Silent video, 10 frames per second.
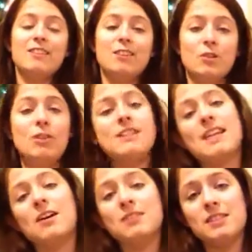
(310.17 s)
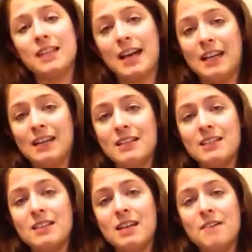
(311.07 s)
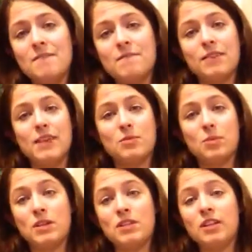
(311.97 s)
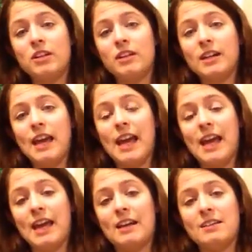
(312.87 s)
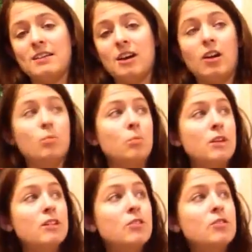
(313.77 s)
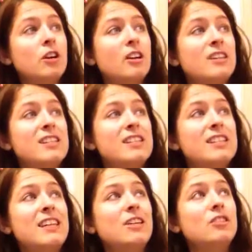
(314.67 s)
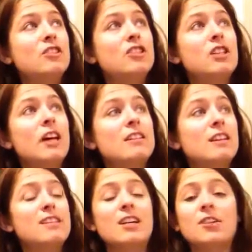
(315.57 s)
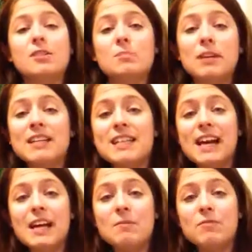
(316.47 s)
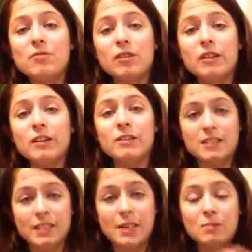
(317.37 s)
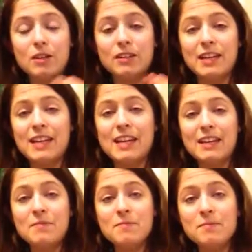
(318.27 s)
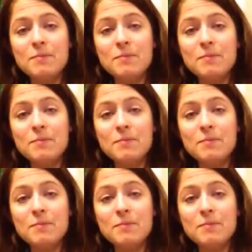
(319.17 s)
The only downside is it's winter and our windows are sealed shut until springtime to keep all the heat in